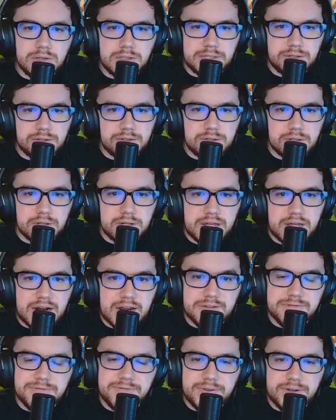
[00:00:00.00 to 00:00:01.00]
Leader and
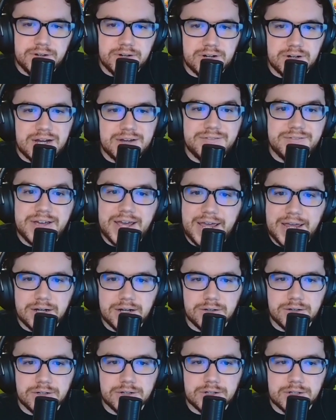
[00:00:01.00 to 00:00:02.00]
I Fear I've
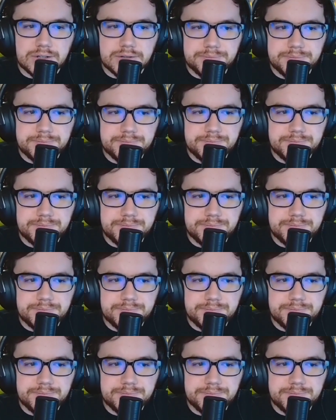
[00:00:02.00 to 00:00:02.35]
Angered Her.